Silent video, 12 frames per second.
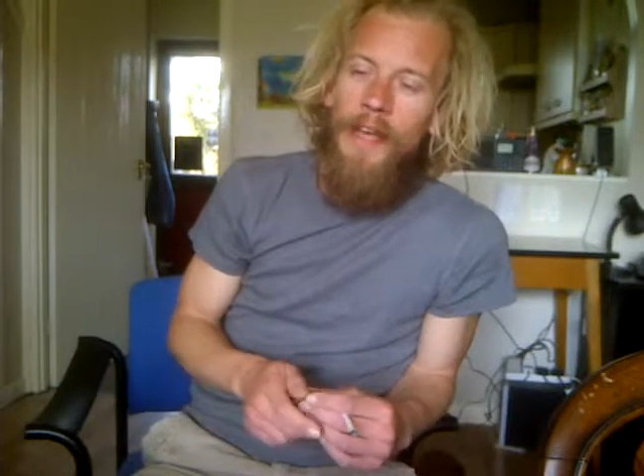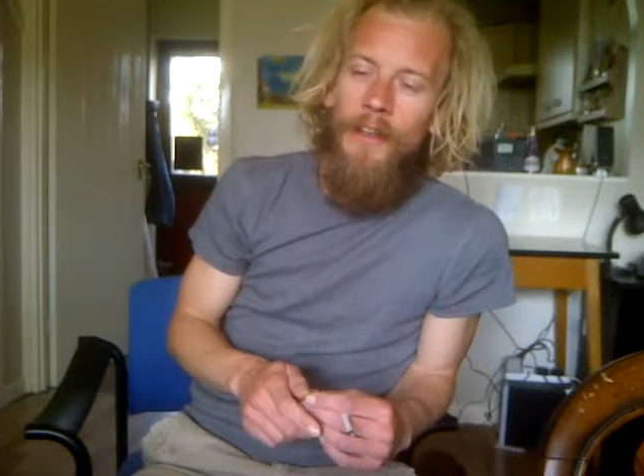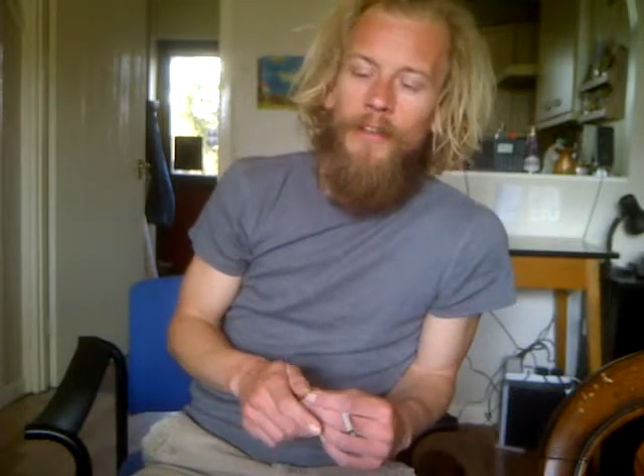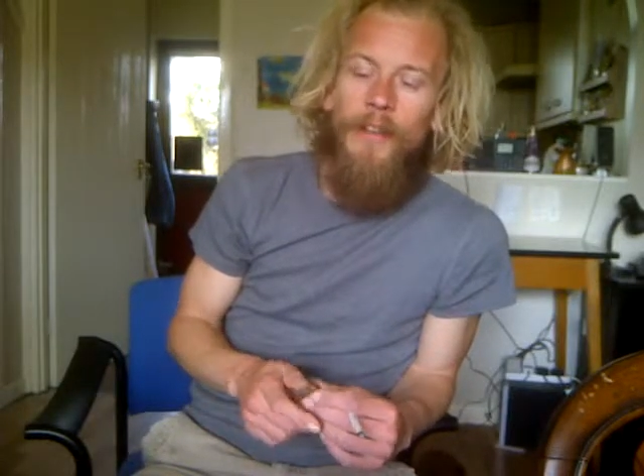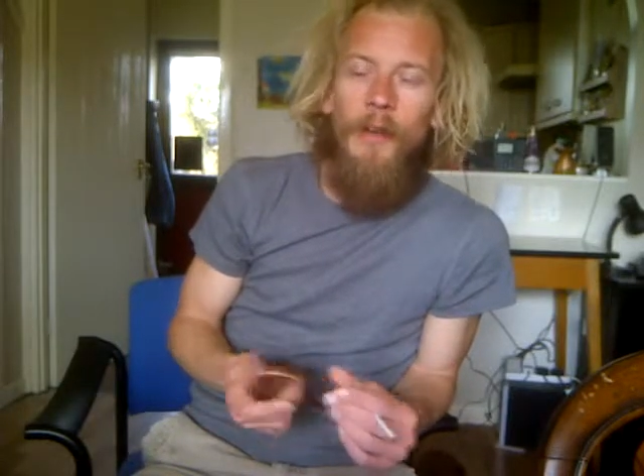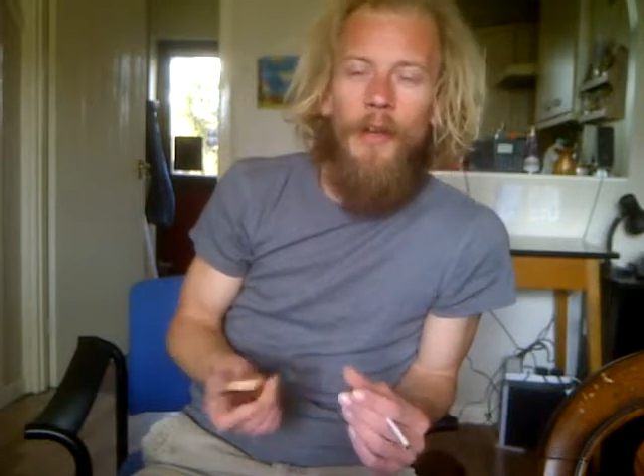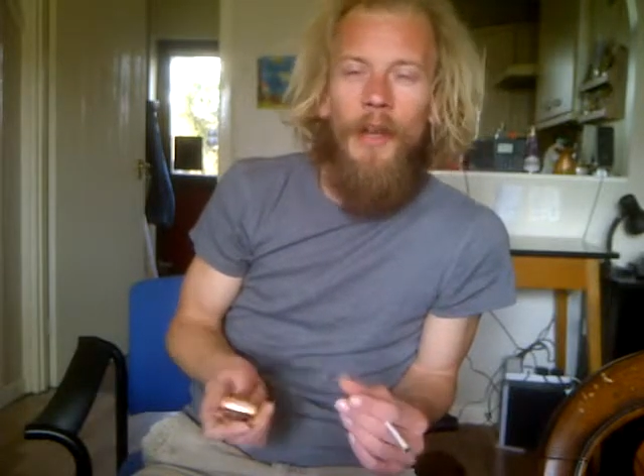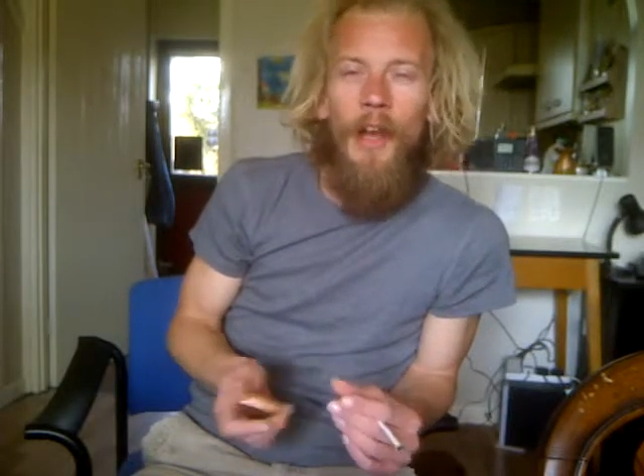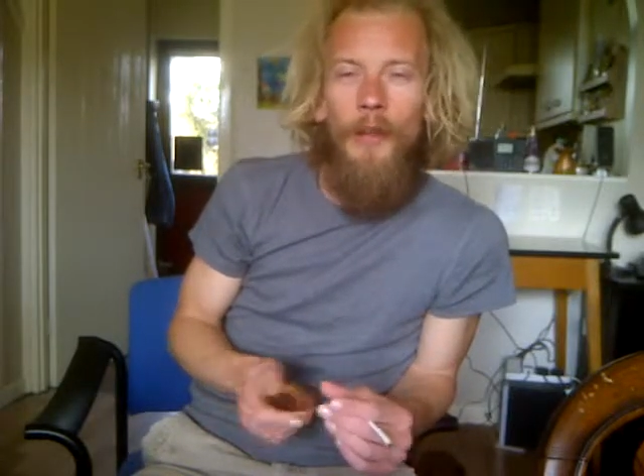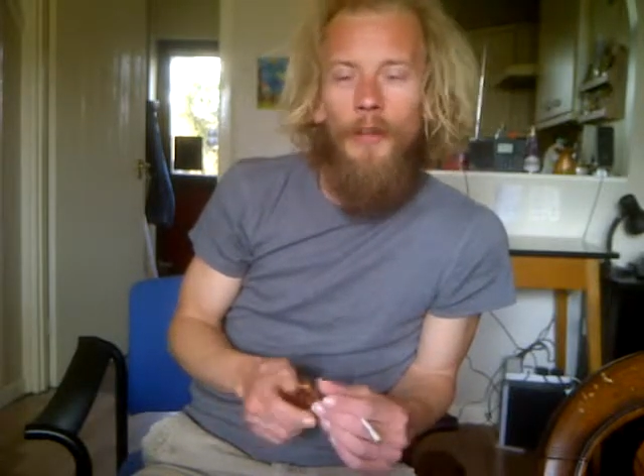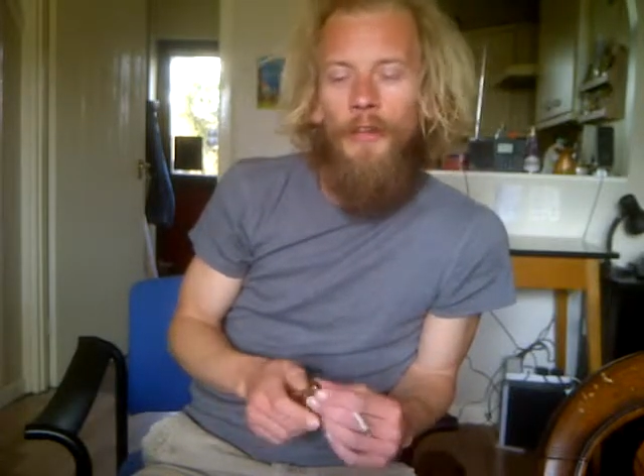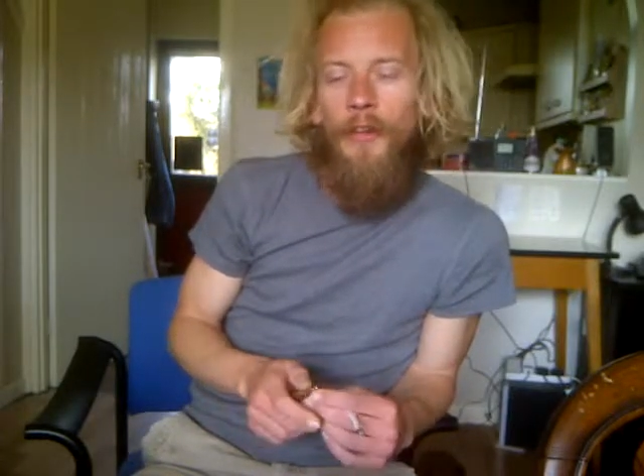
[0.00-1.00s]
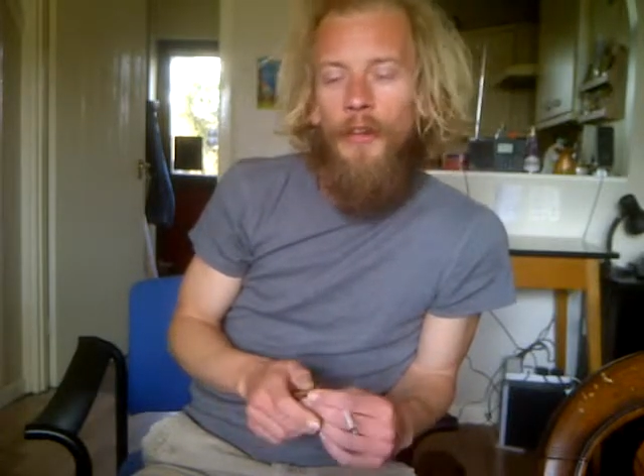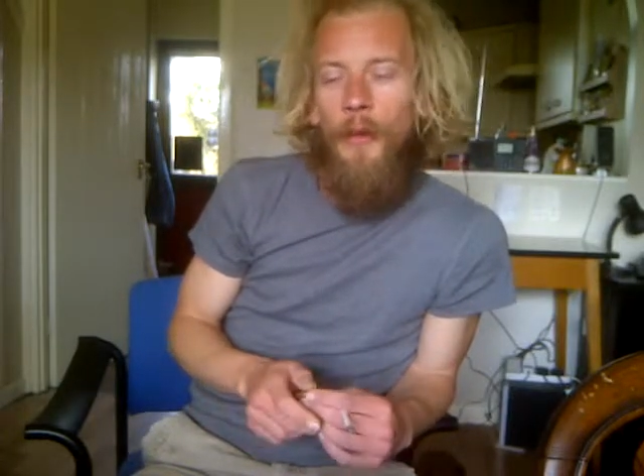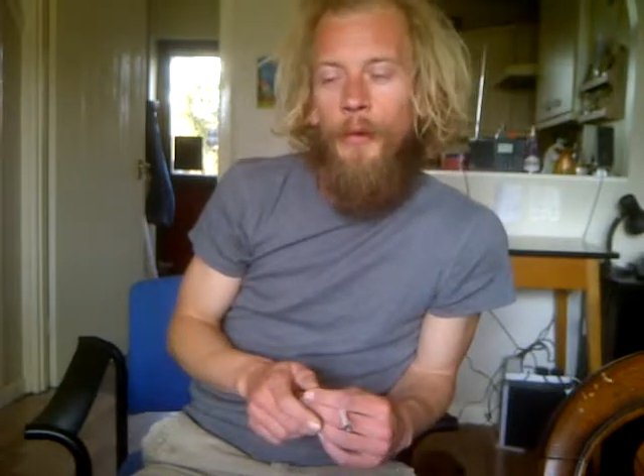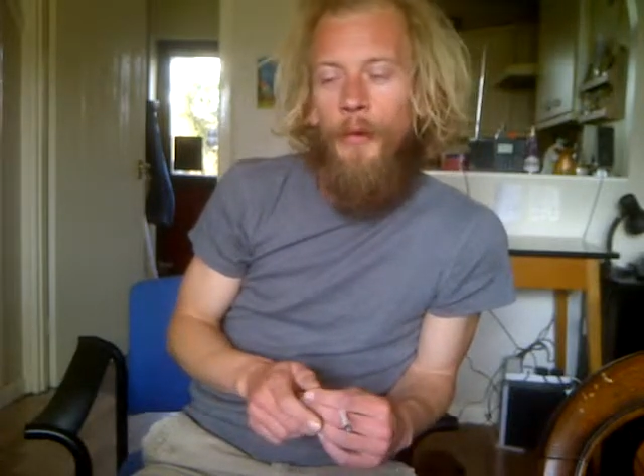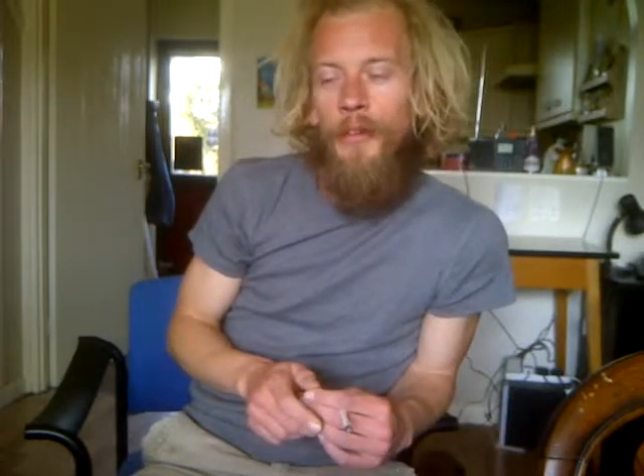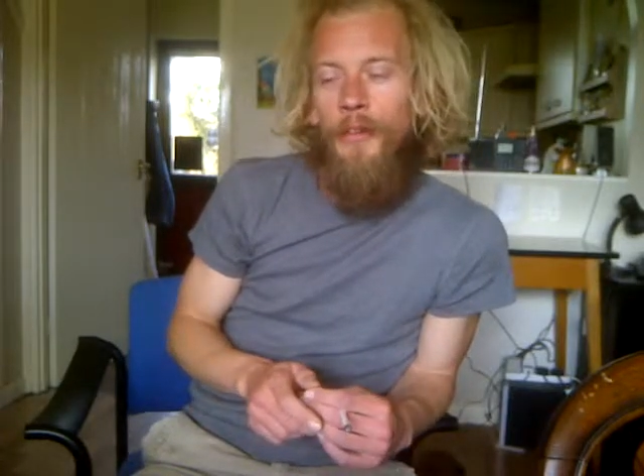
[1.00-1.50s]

getting so close and no one